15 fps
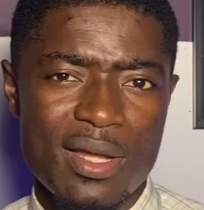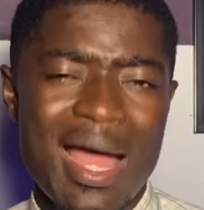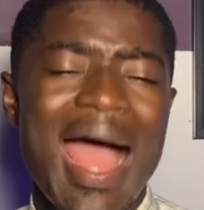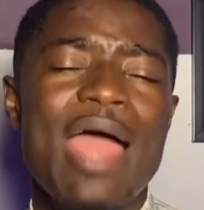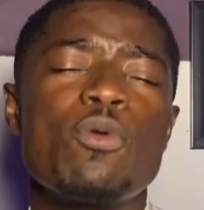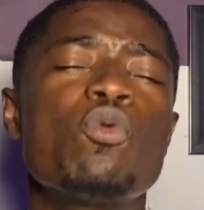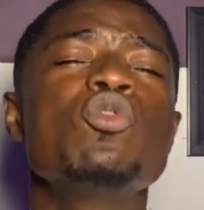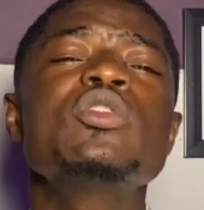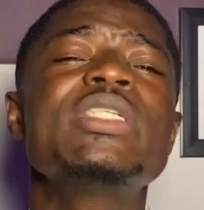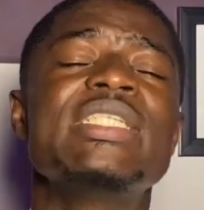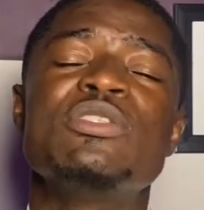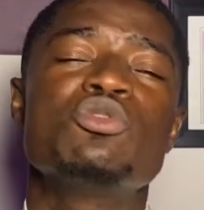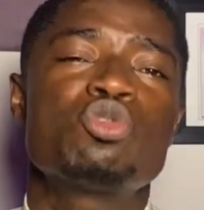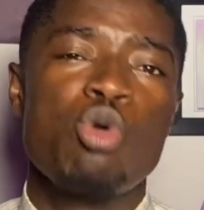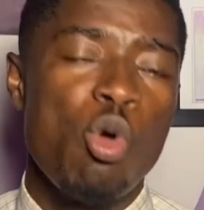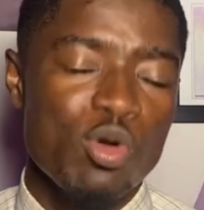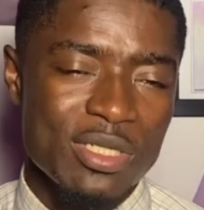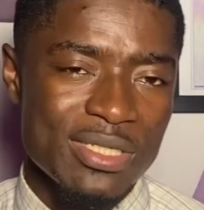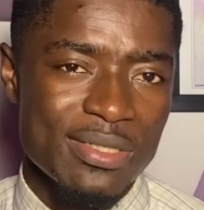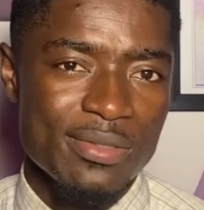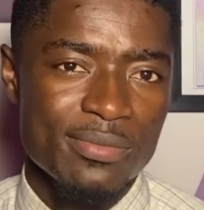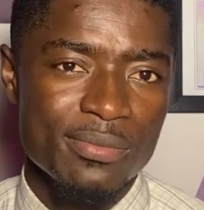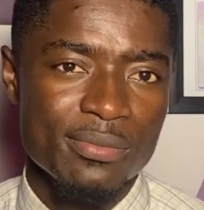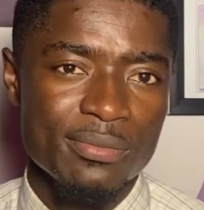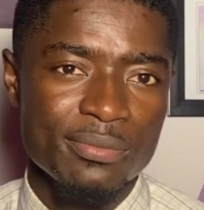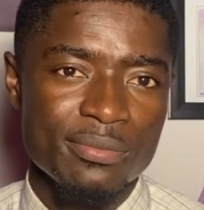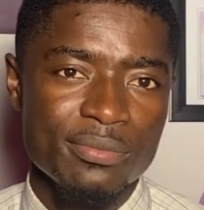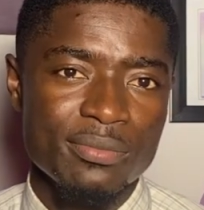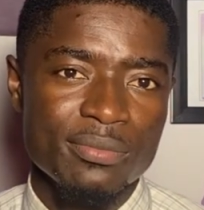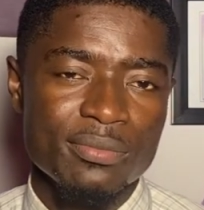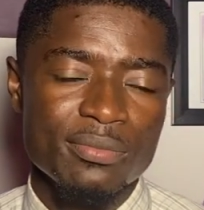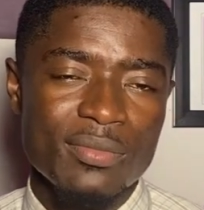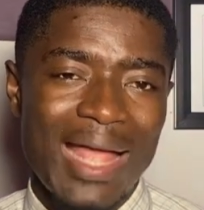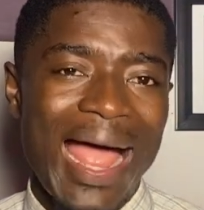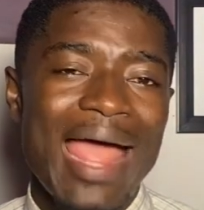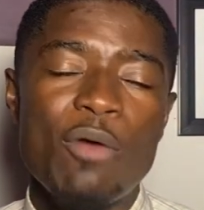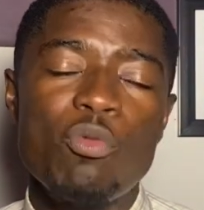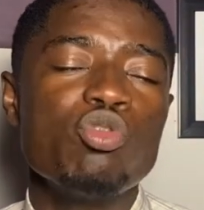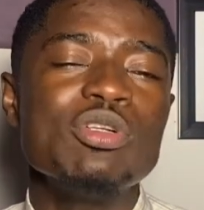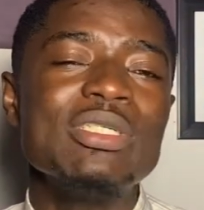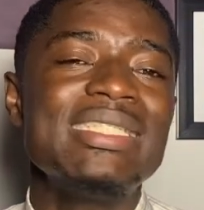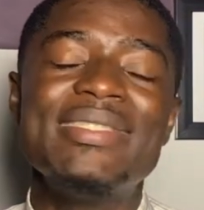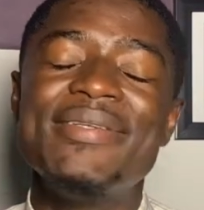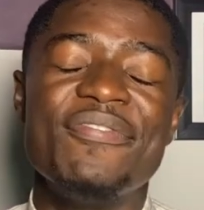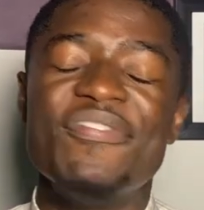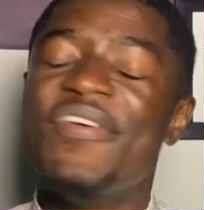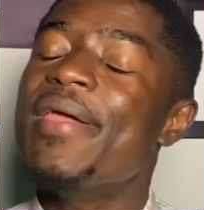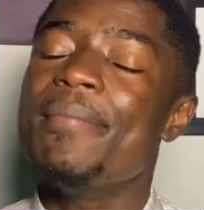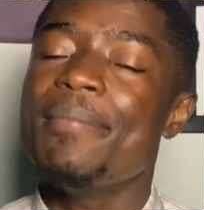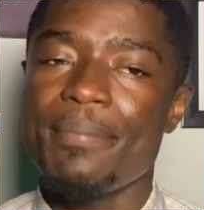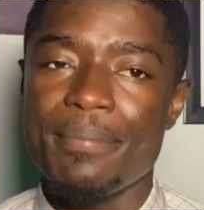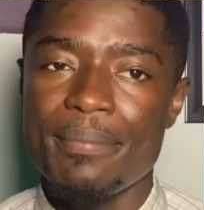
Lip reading: I won't insult. I won't defame.